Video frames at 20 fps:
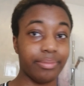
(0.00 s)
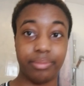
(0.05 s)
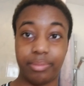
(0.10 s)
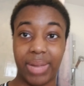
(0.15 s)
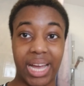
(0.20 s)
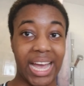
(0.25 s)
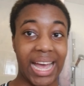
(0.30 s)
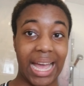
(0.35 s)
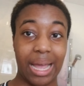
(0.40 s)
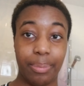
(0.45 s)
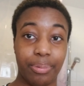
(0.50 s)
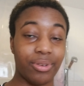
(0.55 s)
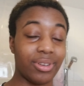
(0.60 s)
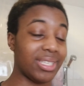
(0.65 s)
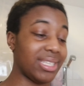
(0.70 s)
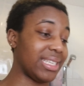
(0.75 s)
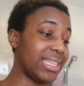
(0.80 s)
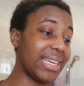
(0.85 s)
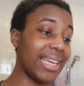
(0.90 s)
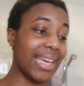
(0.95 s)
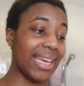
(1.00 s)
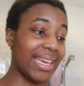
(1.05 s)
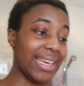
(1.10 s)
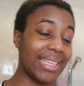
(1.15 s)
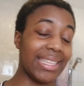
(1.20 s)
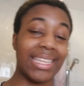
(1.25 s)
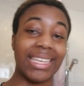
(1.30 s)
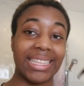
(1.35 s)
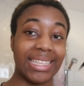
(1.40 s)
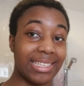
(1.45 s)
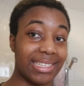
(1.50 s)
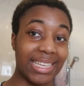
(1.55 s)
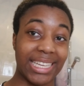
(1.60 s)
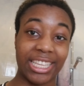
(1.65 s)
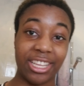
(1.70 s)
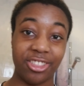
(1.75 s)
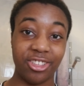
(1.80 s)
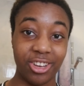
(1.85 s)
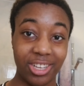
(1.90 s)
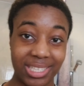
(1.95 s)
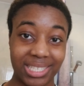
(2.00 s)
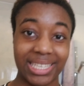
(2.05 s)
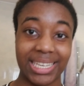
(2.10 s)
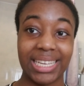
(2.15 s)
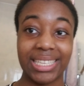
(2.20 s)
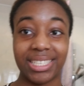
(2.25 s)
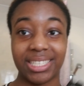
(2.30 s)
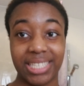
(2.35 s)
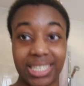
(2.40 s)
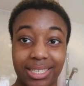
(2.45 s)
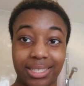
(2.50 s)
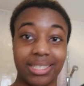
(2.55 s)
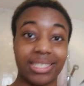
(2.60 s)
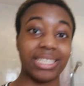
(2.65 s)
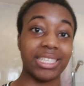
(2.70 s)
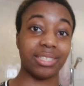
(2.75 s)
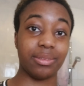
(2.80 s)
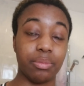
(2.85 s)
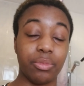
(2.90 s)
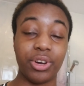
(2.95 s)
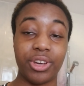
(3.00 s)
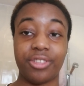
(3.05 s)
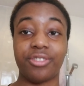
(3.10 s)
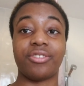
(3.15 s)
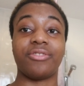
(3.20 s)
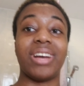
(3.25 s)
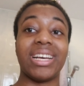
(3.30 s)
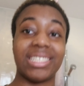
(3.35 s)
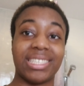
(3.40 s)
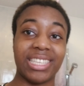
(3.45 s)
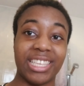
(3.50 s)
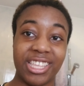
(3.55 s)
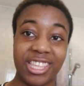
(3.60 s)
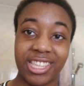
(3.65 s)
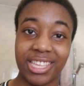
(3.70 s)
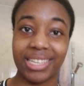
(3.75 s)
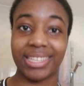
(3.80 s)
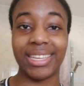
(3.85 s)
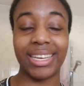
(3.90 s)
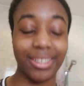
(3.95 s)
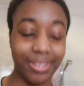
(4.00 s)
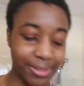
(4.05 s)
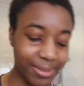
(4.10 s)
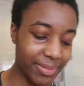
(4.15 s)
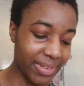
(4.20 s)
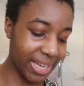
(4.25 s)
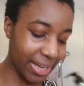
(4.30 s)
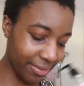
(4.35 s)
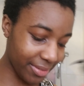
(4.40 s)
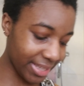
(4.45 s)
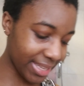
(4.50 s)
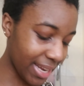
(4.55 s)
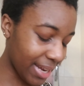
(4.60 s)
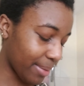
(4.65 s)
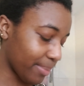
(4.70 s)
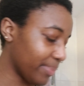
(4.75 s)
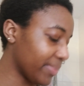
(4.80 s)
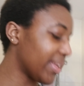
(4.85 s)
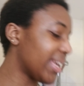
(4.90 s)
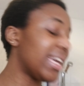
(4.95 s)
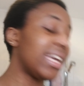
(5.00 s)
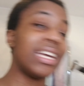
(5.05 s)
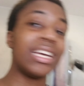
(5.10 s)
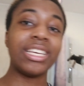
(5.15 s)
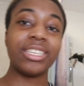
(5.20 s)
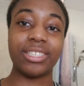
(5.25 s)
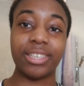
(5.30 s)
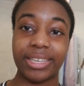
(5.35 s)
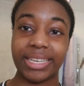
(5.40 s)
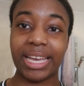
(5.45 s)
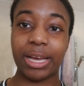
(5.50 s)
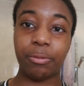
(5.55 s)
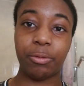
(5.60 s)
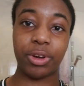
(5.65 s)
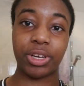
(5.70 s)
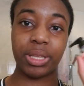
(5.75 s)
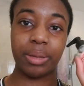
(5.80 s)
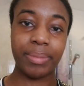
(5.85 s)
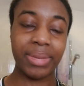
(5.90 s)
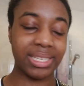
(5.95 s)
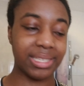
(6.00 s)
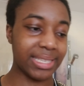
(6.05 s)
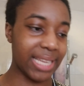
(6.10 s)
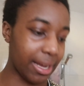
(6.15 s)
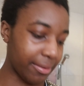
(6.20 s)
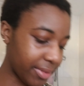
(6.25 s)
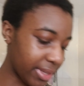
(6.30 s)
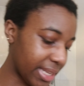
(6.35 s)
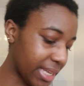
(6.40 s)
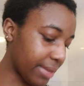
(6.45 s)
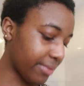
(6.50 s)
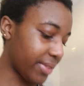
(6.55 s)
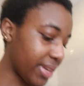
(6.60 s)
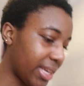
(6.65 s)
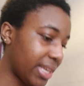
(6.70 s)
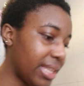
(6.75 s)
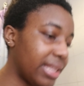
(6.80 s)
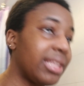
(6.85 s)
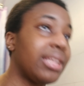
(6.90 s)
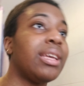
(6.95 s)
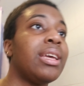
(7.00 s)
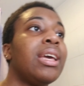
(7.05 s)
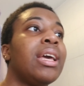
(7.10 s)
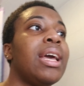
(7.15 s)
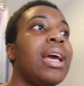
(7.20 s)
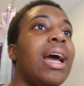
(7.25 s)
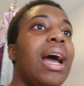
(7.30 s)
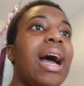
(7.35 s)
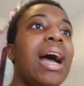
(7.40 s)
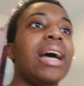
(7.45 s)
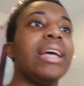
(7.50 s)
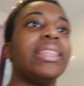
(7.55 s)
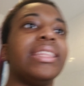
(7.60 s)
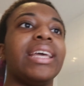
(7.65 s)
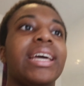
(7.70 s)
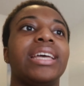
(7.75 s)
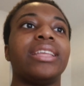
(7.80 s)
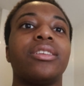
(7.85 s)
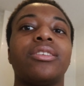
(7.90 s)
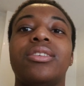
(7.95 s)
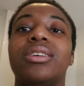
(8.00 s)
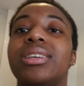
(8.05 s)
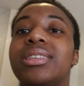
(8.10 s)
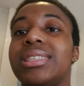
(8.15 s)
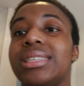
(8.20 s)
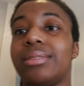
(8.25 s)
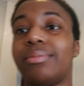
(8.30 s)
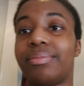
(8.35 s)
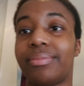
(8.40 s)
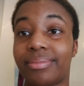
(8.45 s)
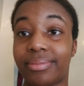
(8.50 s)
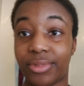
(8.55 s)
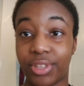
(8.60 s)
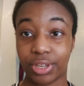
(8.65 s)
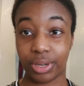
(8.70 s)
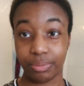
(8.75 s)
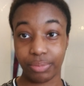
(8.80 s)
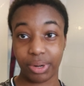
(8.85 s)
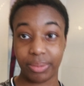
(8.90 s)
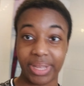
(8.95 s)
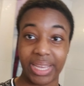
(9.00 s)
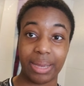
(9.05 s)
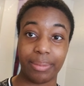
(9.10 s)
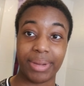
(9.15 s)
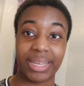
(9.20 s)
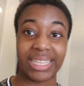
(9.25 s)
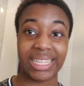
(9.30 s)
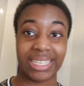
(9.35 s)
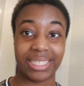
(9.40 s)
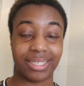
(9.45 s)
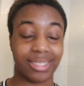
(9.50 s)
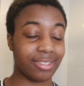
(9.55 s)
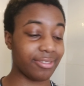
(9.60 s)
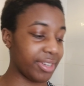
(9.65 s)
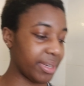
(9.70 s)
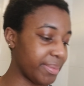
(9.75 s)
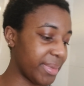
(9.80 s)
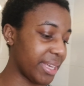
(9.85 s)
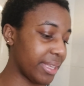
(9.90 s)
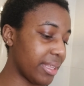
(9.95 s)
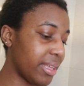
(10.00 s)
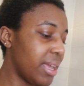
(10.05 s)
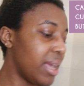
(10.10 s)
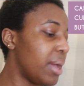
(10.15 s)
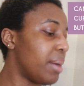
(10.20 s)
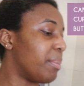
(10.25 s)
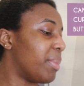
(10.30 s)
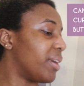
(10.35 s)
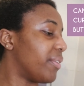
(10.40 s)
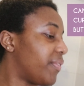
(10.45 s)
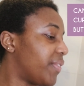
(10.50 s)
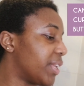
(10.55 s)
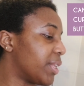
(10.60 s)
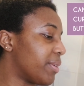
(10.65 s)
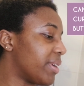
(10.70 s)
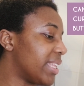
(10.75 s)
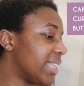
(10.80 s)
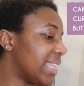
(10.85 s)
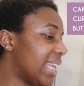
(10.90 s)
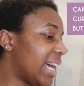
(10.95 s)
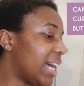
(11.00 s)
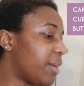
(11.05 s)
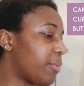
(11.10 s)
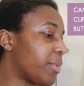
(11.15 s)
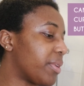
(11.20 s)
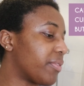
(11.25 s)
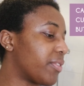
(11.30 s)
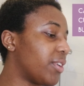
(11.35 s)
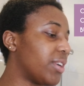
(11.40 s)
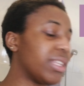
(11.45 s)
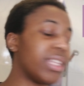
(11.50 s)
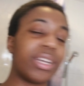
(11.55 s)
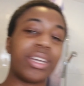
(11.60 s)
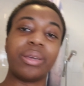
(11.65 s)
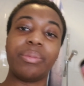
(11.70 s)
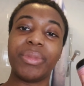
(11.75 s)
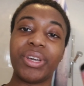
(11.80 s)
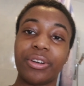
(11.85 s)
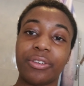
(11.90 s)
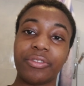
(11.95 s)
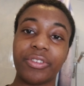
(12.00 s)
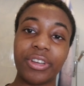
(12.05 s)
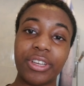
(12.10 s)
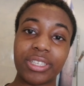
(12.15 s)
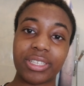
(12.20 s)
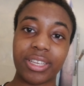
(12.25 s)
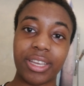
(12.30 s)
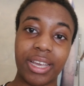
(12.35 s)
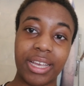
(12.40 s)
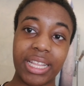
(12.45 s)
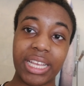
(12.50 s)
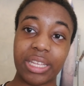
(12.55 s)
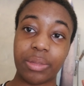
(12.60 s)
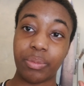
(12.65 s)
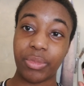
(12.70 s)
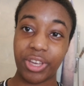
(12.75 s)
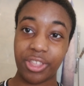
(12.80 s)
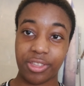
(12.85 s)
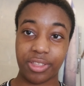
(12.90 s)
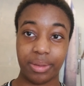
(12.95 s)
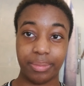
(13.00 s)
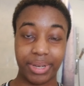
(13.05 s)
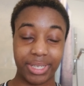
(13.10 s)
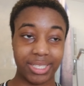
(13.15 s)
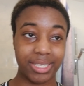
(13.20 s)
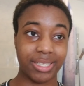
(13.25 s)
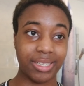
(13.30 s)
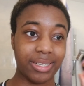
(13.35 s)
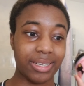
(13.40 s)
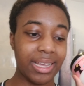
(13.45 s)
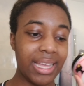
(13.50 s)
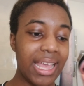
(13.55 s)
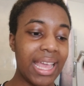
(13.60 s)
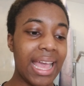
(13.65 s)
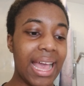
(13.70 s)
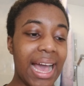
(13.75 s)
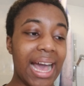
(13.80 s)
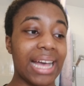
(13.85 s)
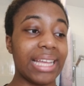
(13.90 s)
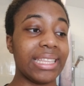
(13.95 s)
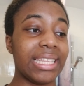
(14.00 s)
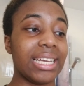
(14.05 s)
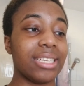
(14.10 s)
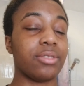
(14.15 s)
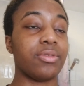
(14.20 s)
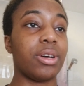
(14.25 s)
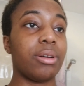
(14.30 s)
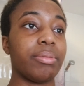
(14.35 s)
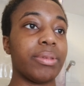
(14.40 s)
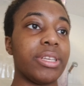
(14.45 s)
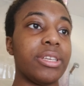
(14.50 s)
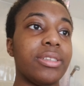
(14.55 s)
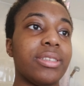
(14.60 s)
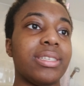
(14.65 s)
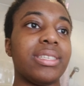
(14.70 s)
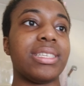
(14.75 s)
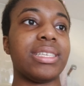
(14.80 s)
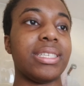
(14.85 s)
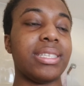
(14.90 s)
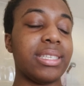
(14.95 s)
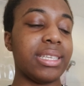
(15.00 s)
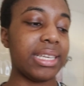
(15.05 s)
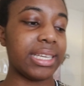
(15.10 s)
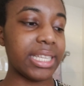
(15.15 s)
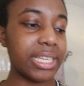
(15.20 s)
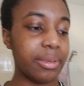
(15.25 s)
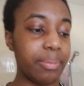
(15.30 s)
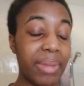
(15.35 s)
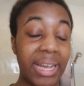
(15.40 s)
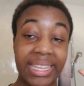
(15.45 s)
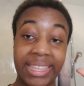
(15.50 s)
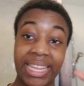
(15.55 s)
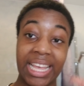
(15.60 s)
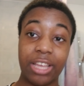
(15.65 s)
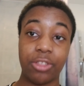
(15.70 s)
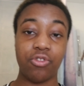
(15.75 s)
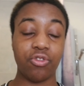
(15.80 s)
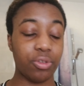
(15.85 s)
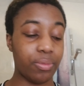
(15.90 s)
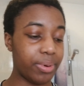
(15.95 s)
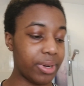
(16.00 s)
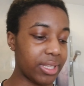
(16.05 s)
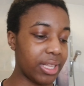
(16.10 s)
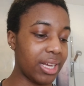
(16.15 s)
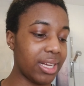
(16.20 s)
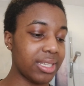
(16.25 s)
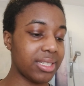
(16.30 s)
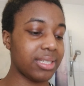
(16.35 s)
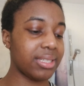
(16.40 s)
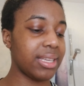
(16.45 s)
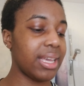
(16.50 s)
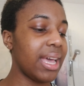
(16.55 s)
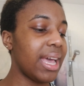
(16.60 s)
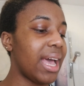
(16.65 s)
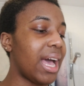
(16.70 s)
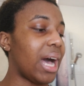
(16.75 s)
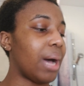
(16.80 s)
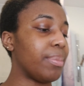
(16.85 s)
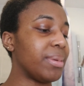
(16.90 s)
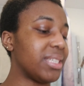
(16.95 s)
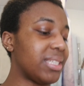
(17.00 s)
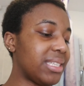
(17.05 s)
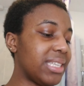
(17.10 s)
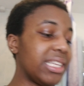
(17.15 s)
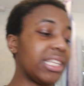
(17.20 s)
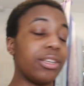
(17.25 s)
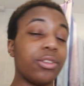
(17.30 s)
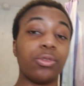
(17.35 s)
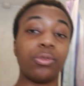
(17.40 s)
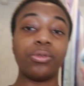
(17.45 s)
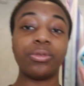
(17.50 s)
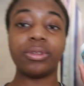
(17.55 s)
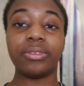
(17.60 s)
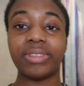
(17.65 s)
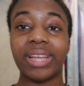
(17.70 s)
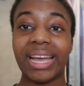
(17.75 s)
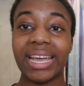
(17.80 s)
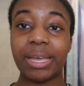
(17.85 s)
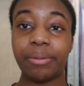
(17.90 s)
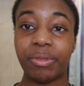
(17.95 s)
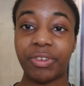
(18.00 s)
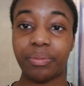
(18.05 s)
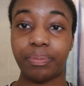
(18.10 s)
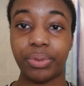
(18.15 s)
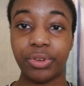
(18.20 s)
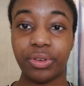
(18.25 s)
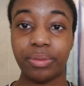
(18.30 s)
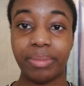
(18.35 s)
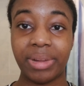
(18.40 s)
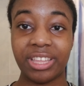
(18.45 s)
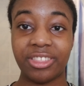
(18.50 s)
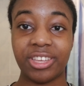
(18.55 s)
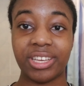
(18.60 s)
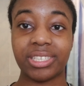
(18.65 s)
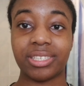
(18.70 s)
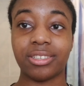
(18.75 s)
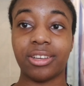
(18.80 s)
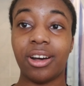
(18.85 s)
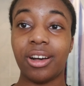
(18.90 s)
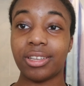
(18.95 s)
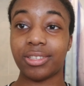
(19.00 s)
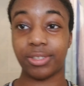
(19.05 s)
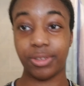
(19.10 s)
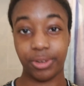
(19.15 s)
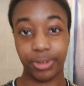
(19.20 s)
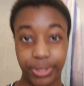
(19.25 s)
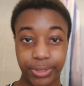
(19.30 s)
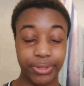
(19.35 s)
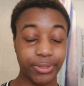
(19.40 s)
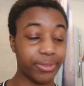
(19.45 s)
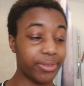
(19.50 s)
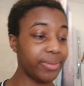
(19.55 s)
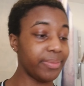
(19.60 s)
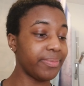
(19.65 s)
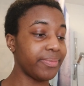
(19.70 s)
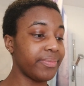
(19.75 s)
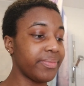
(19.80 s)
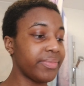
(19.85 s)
my high porosity hair didn't stand a chance against this. This moisturized the shit out of it every time. So yeah, we're going to mix that with the leave-in. And then, because you can probably hear my niece screaming, but following that, we've got the Camille Rose Curl-Aid Moisture Butter, and that's what I'm going to use to seal in my natural products. I'll be sealing all of that in with Blue Magic's castor oil.